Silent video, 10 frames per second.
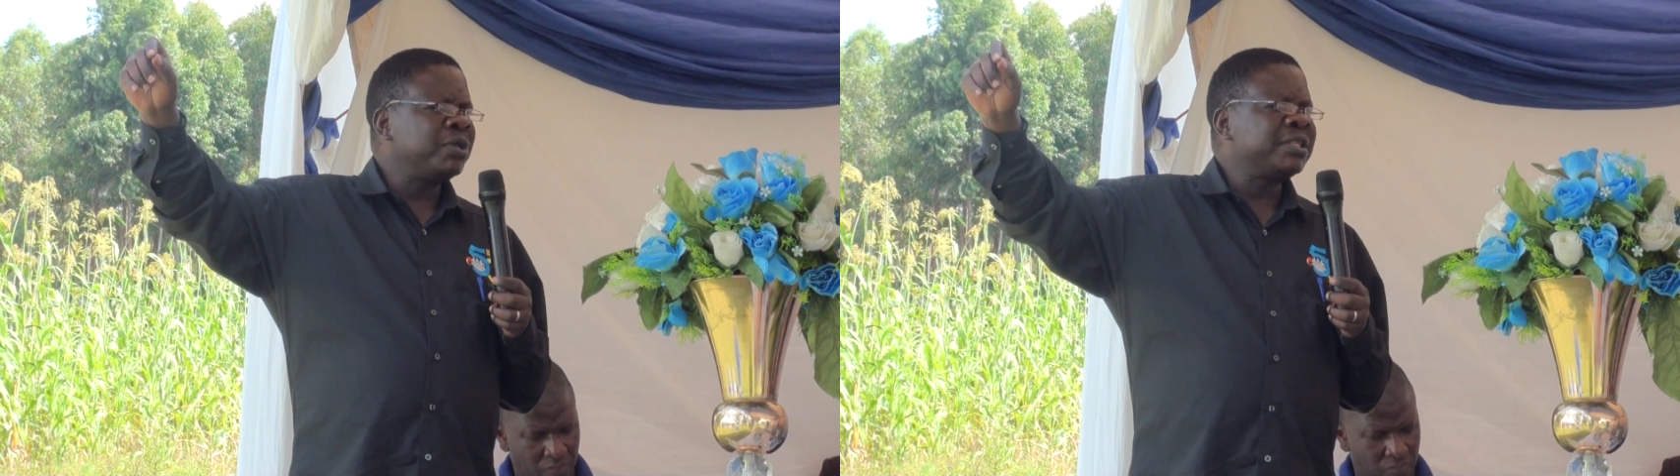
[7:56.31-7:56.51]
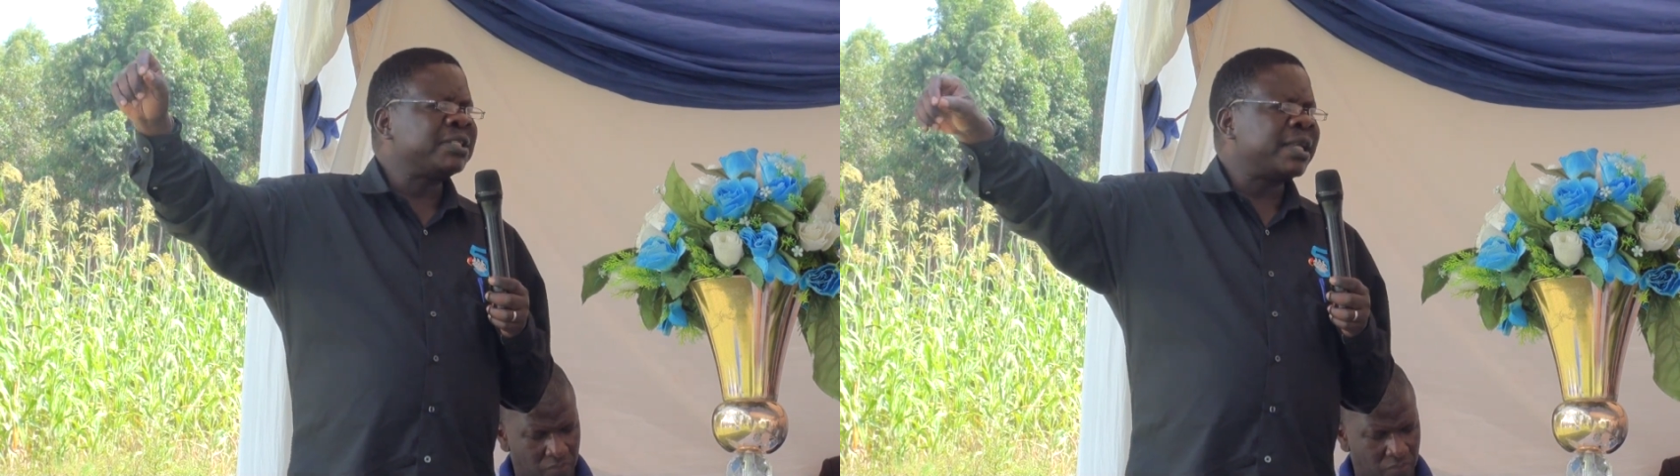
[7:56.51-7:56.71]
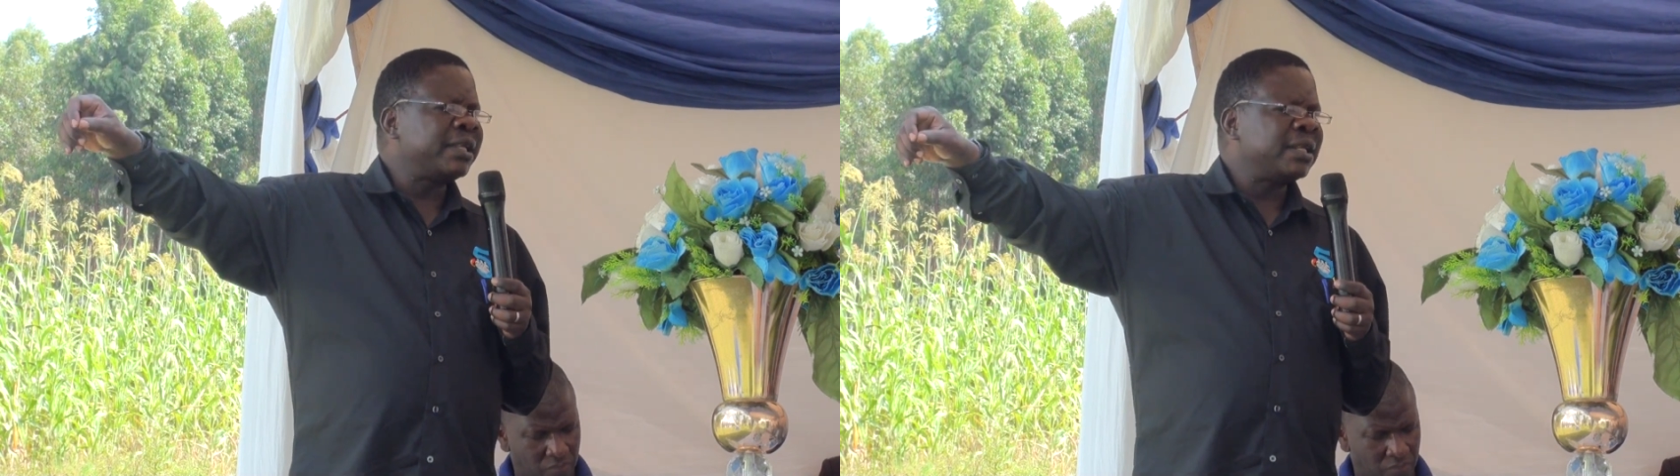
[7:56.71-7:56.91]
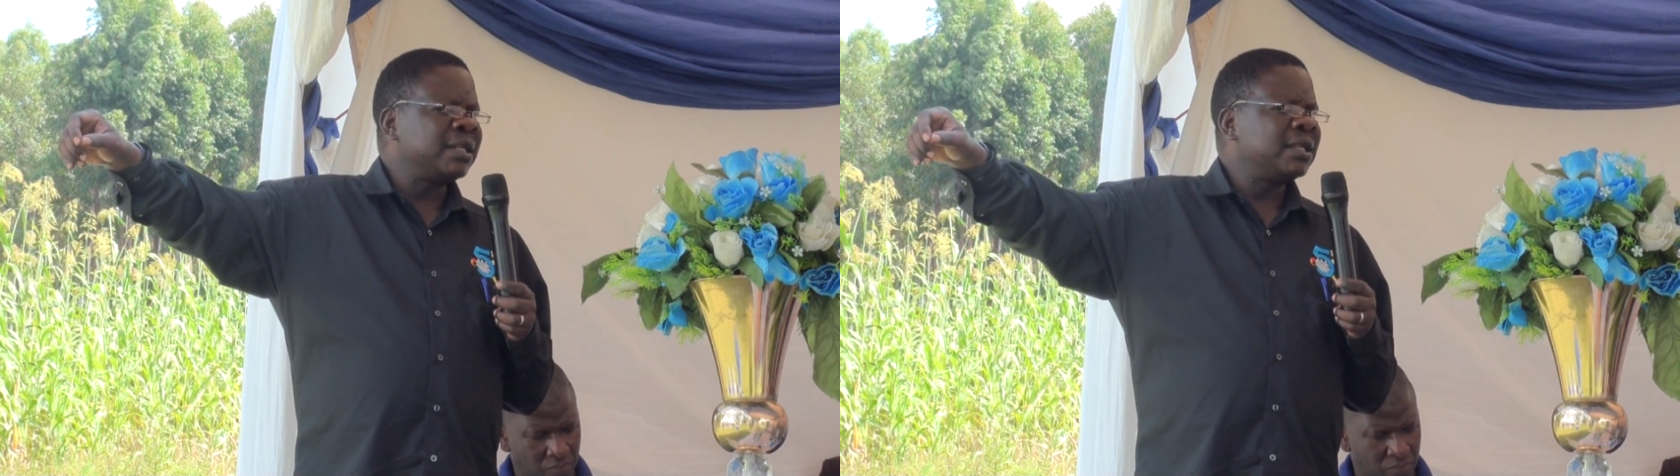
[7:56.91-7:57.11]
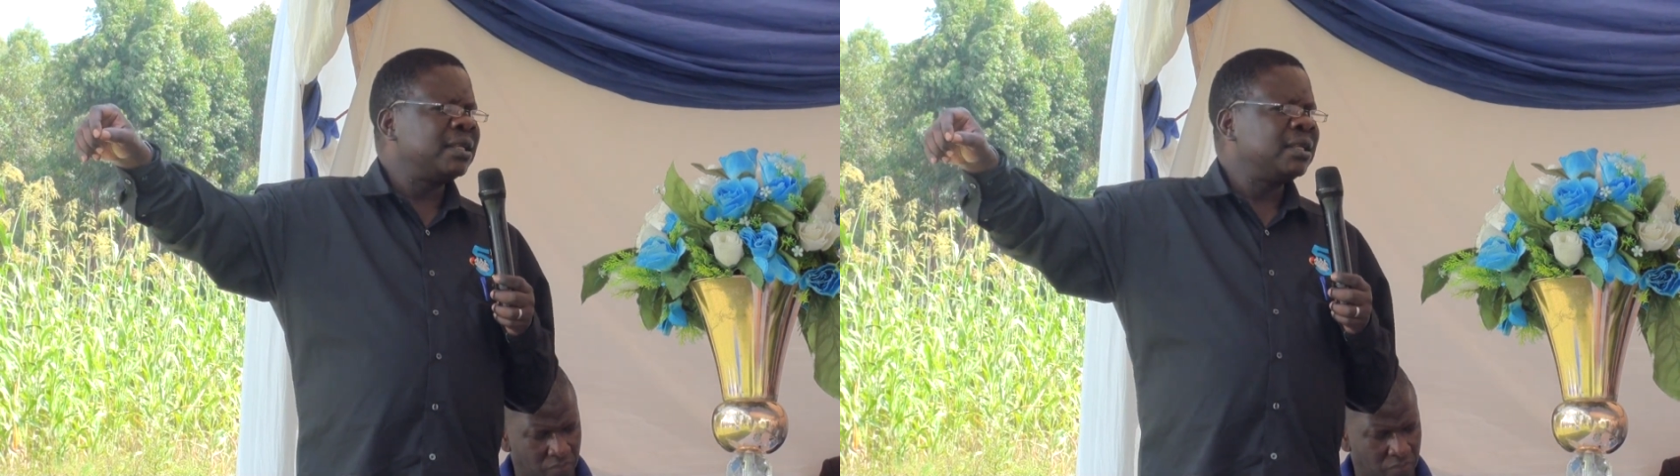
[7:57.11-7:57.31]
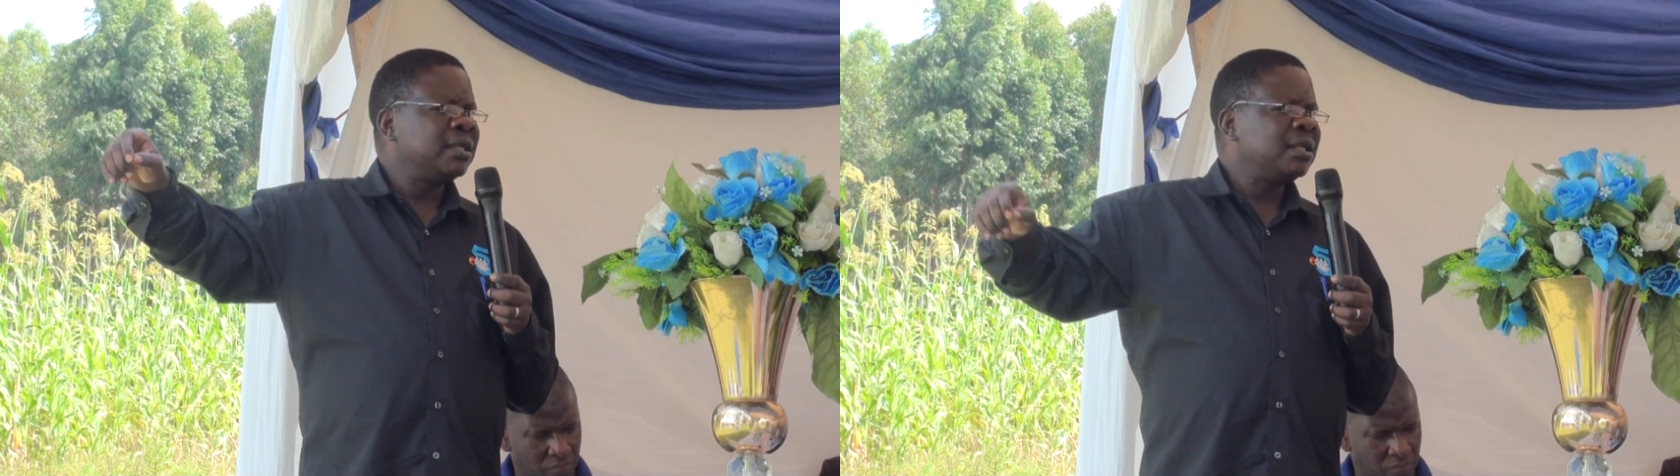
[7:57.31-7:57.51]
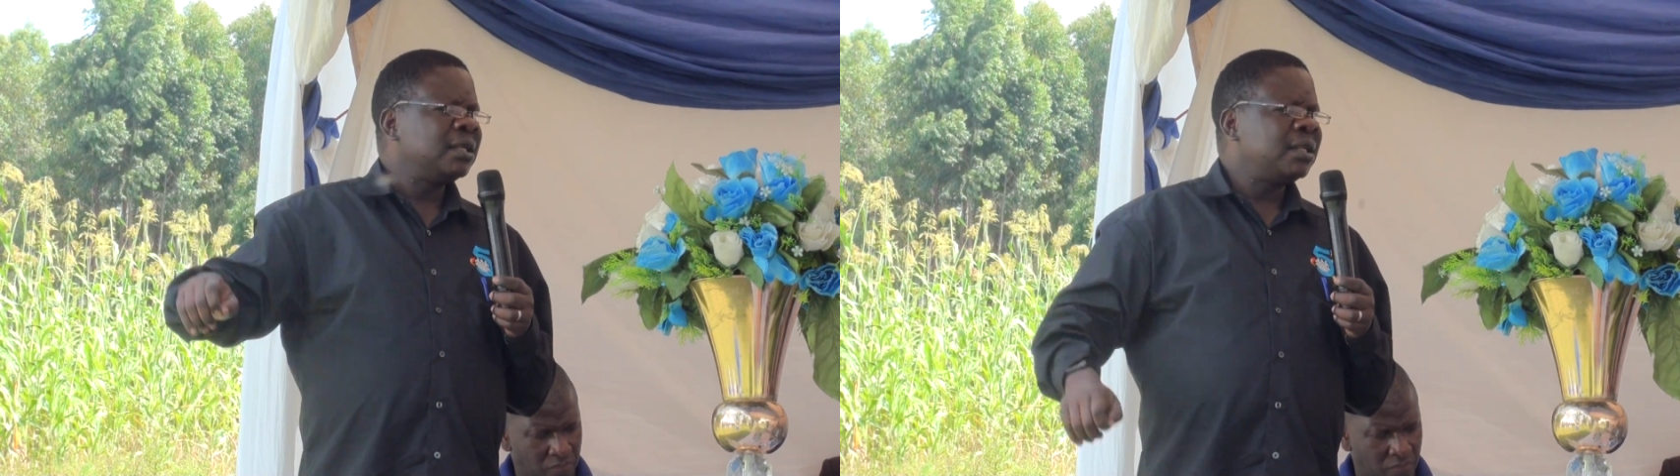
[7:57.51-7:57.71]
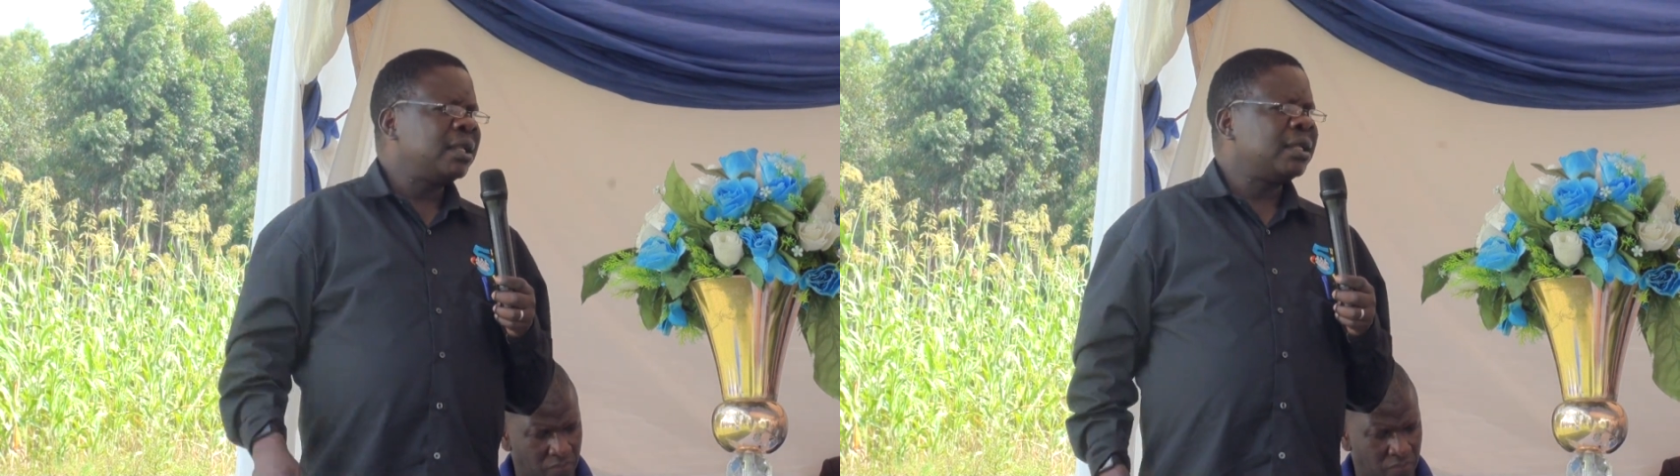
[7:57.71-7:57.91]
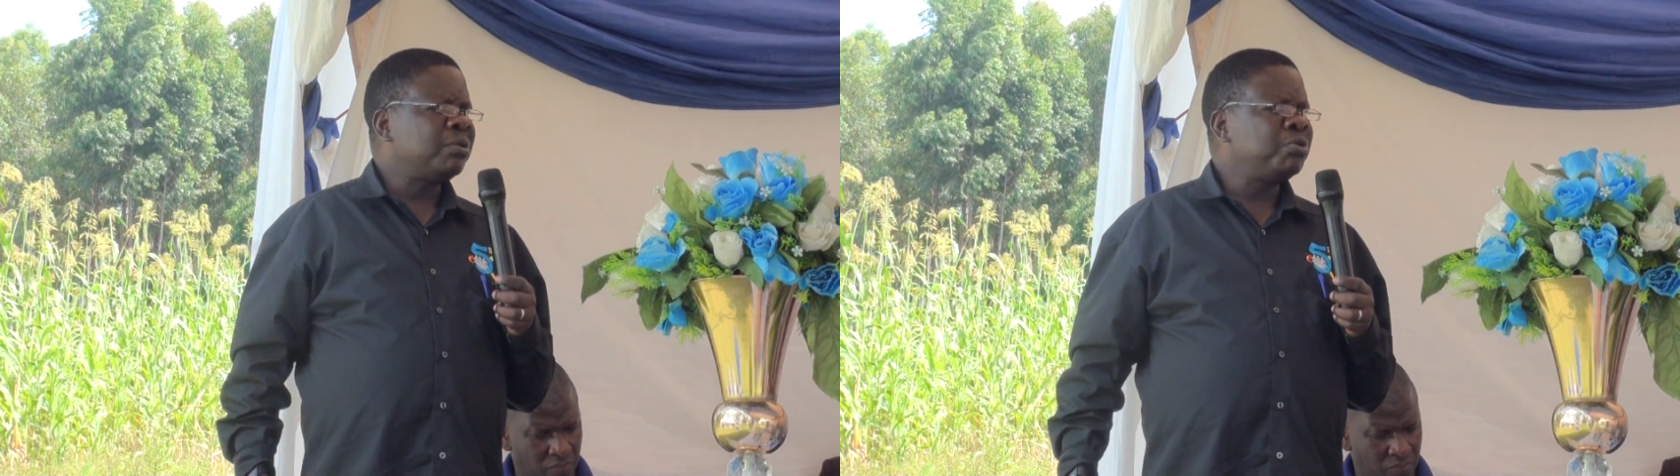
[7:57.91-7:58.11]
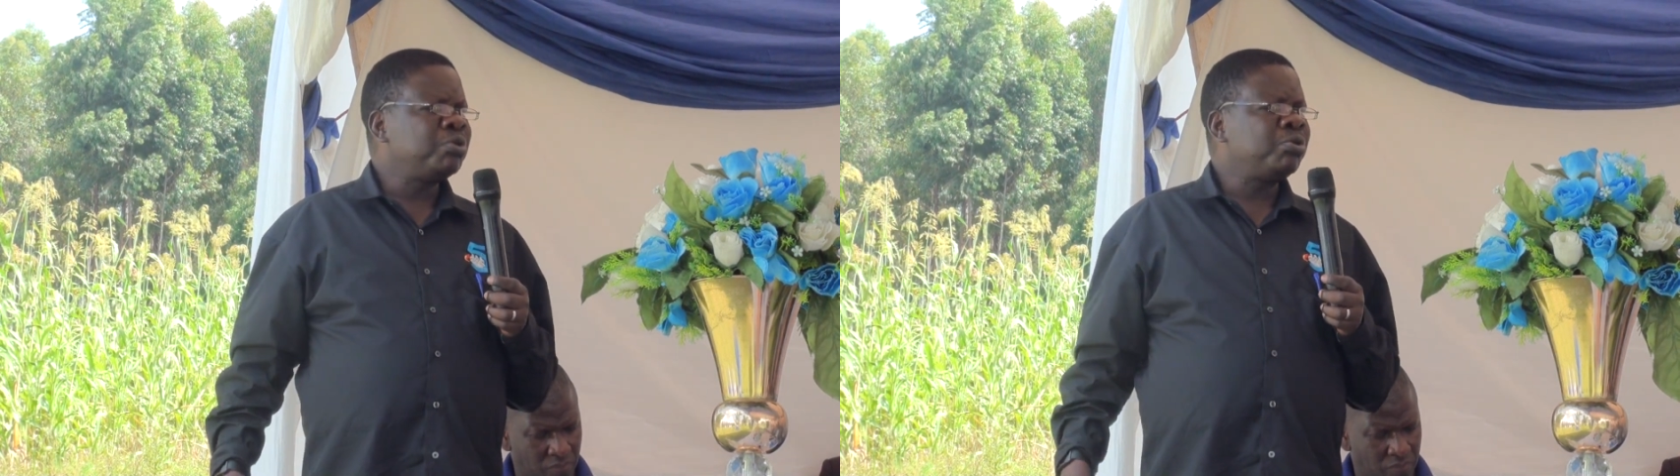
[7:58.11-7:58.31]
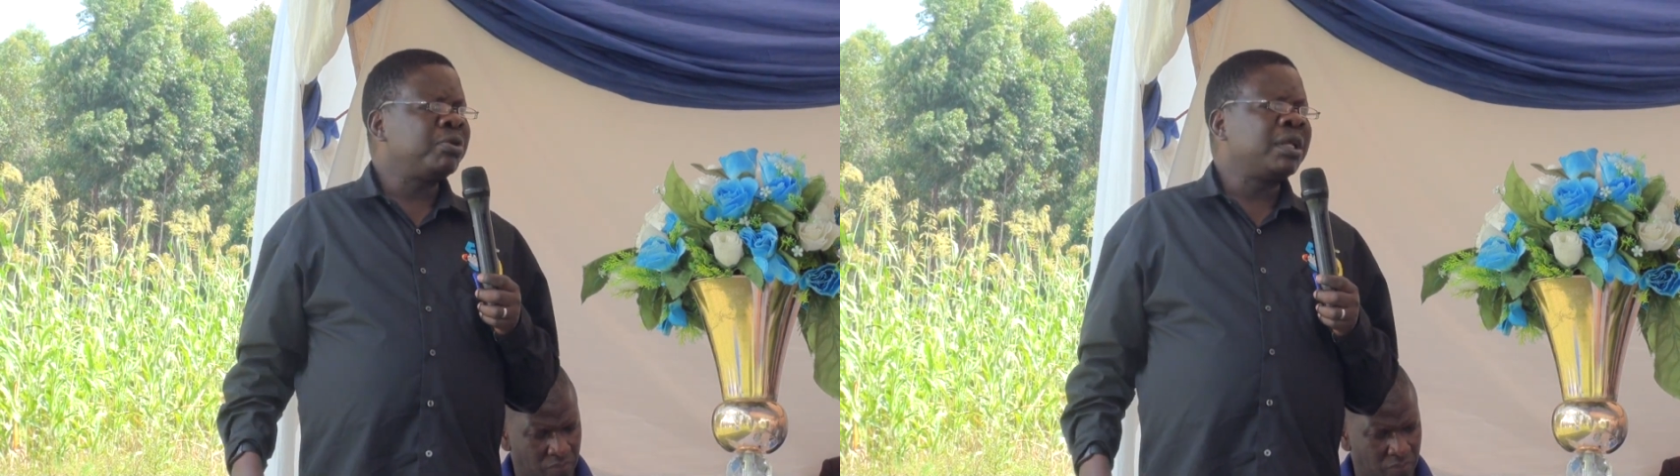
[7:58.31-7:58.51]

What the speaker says: He signed that we should